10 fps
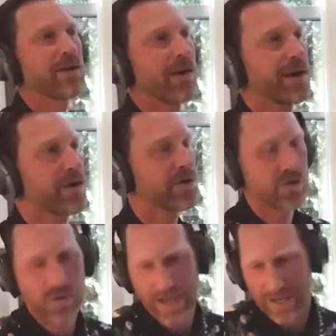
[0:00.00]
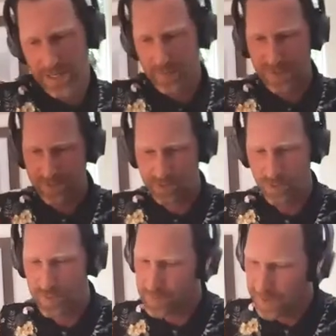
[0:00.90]
I know you ended up in
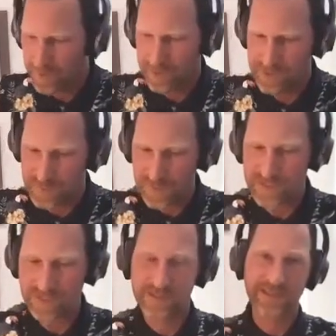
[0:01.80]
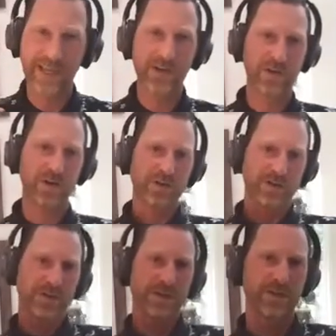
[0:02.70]
corporate America, especially in sales all
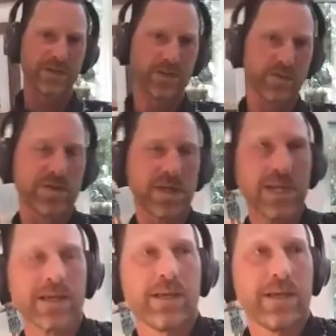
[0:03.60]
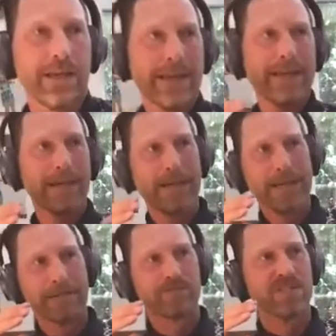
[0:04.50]
those years. Do you think
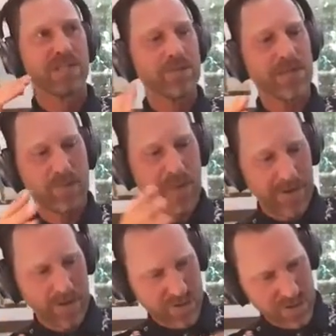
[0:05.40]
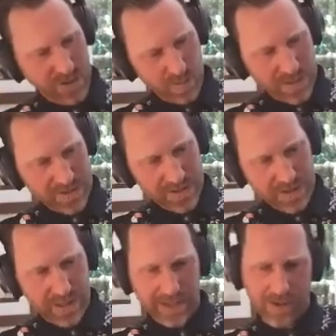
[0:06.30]
something about your
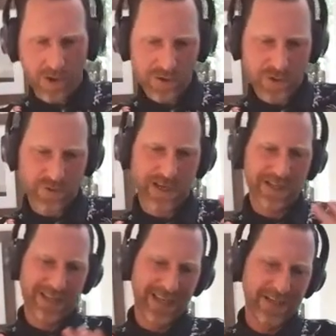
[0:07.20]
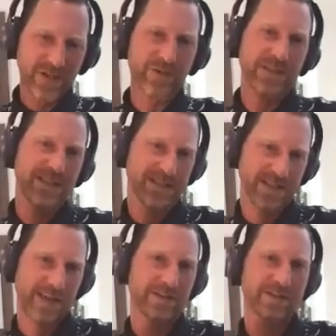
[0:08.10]
situation, like also kind of led you into
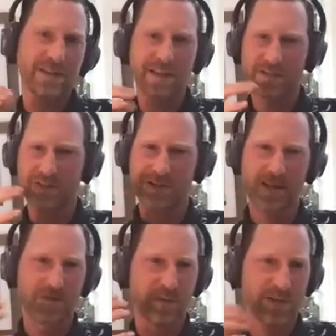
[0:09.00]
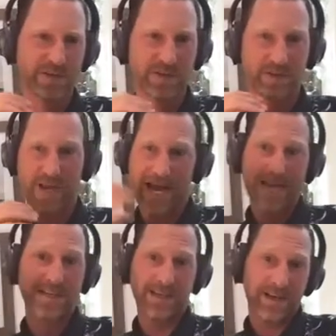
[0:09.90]
sales? Like it just kind of bred you because you
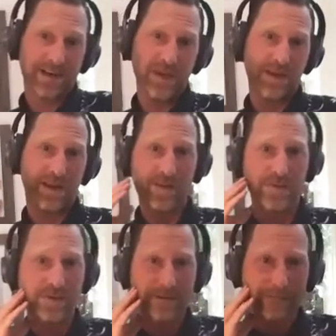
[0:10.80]
had to kind of make it happen?